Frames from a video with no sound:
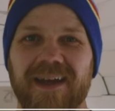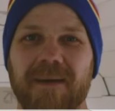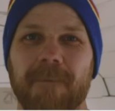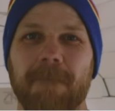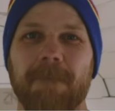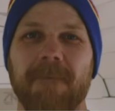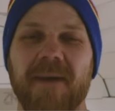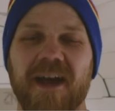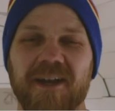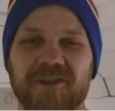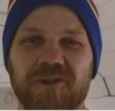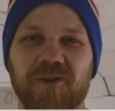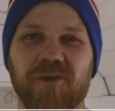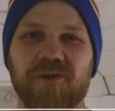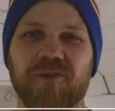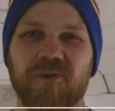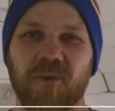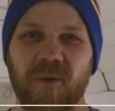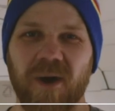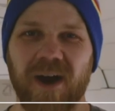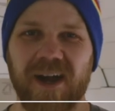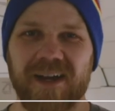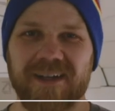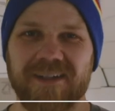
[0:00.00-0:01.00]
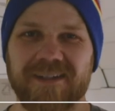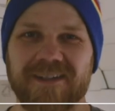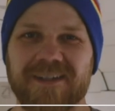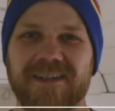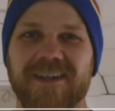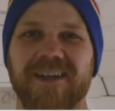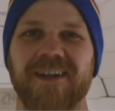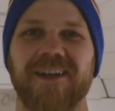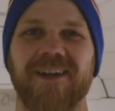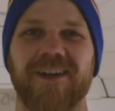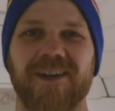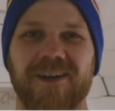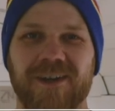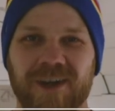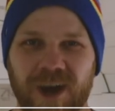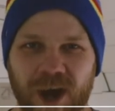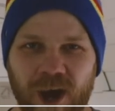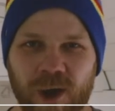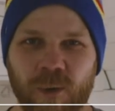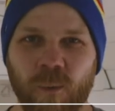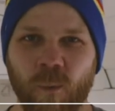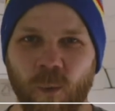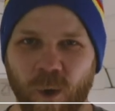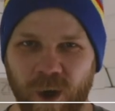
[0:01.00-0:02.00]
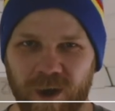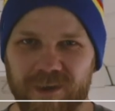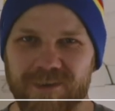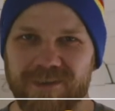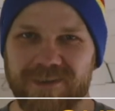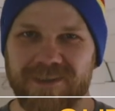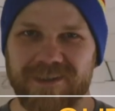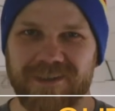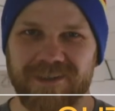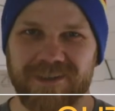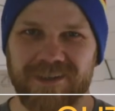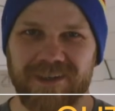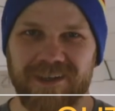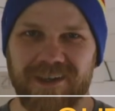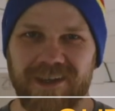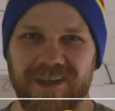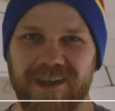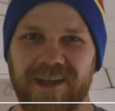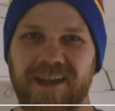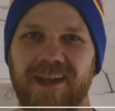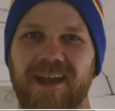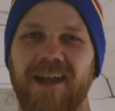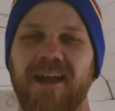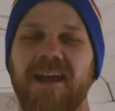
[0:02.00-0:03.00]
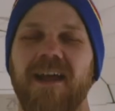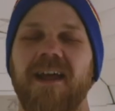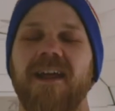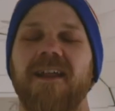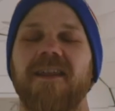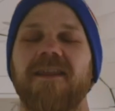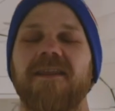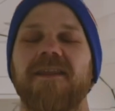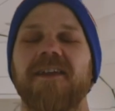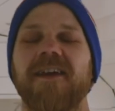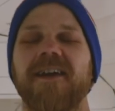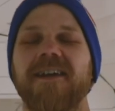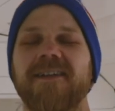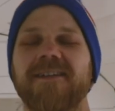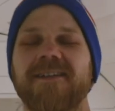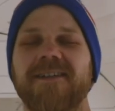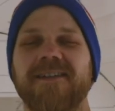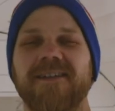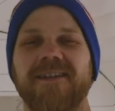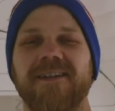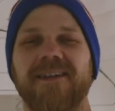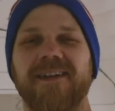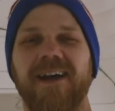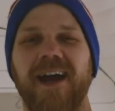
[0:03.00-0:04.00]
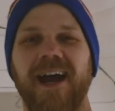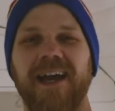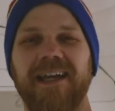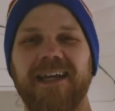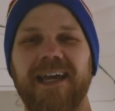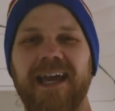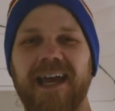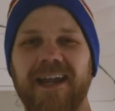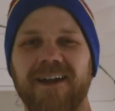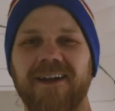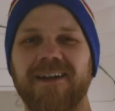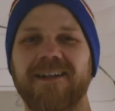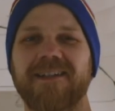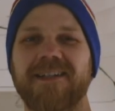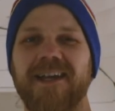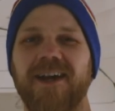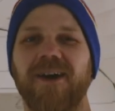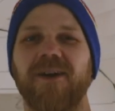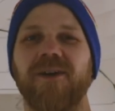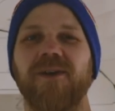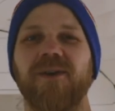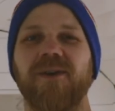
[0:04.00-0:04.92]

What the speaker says: measure twice, cut once. This, I cannot tell